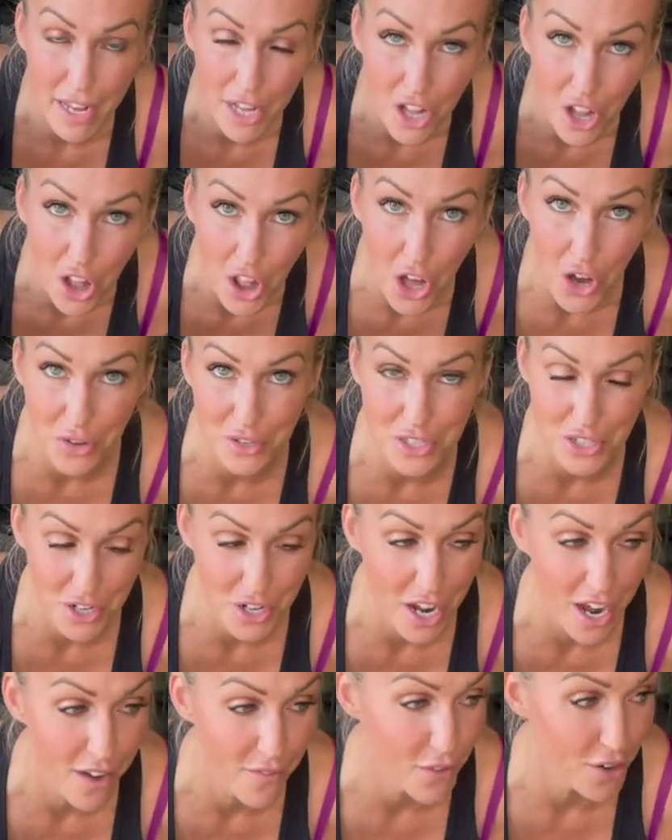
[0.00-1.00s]
clothes are
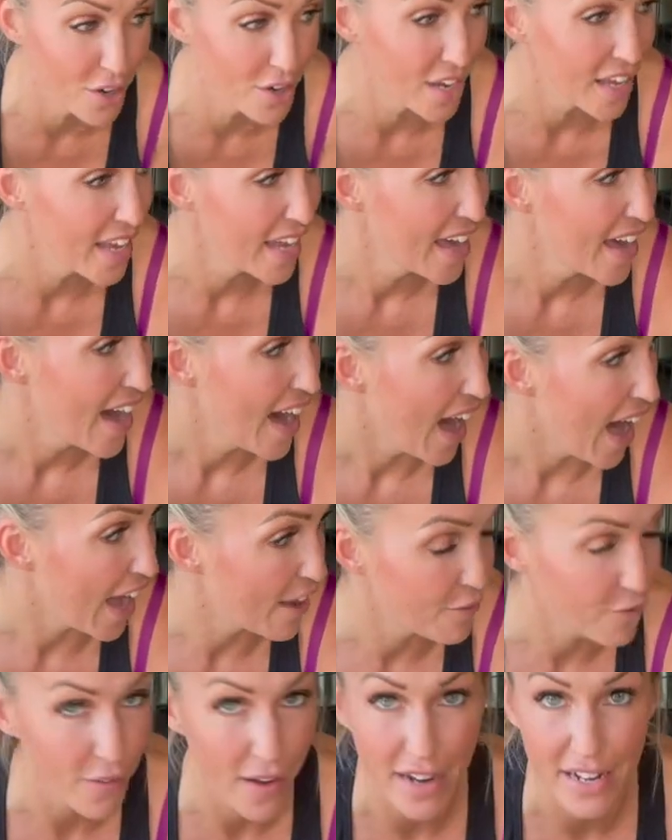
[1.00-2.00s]
covered. I
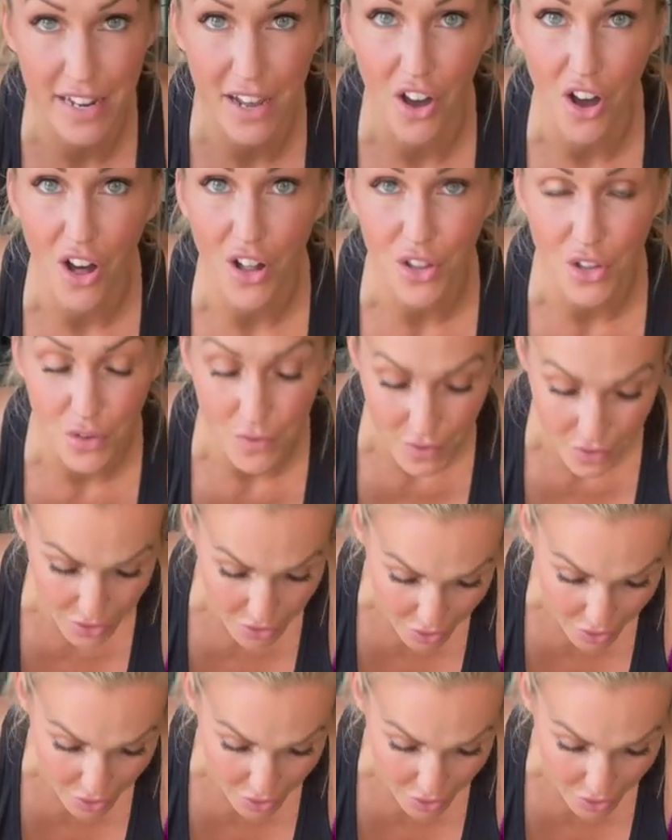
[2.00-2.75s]
find it all over the